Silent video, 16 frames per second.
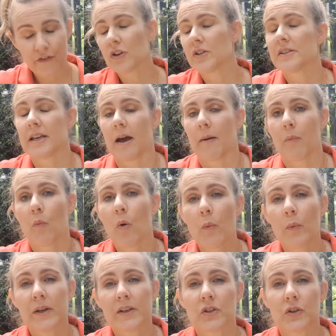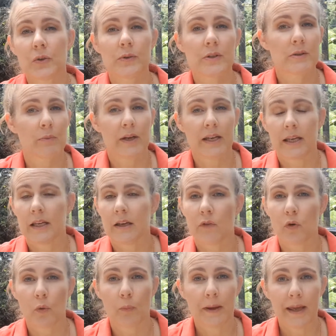first up, what we do is we give
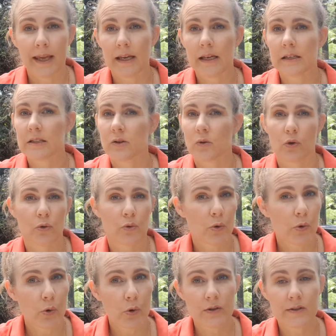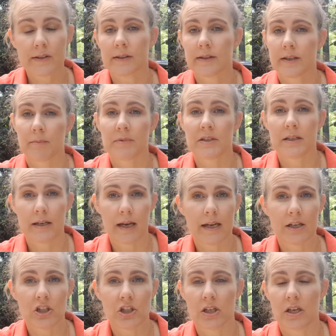your pet or your horse some
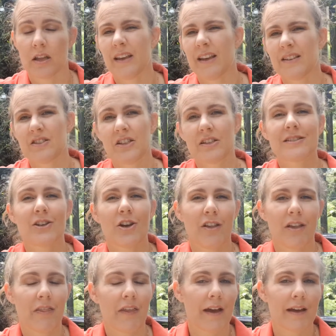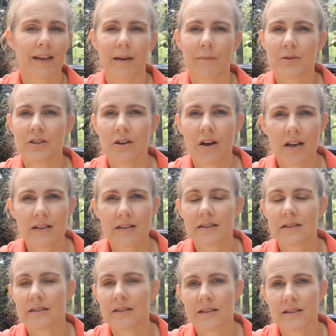sedation, and that's just so that they're kept nice
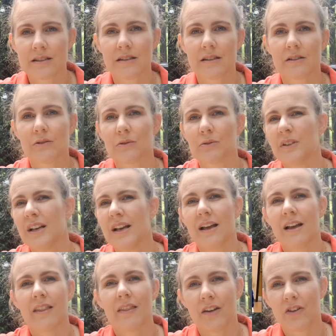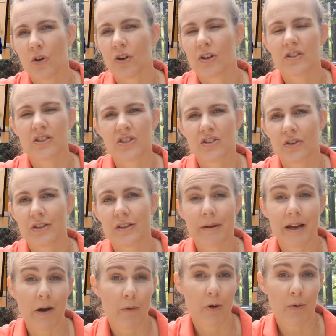and still, they're not concerned
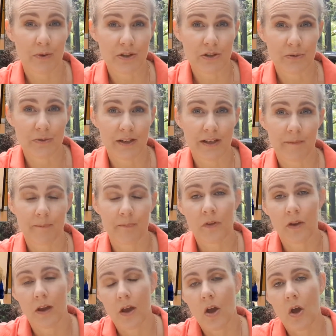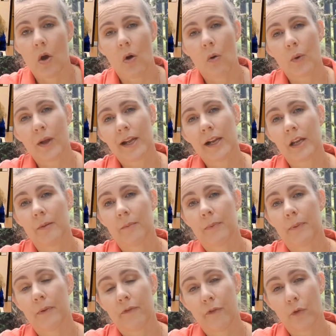about what we're doing. We clip,
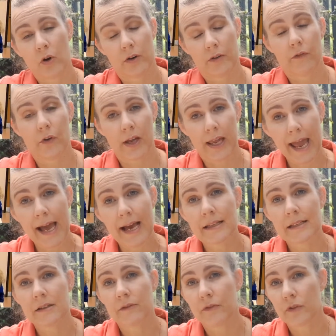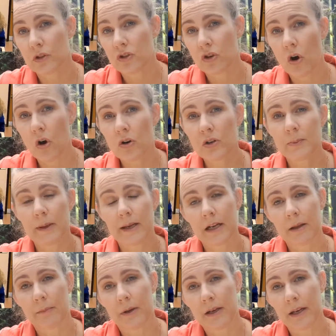for cats and for dogs, we
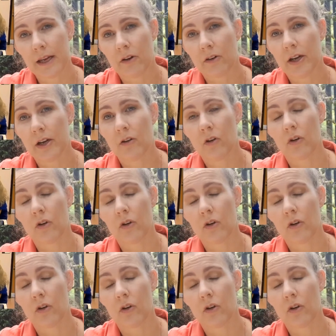clip an area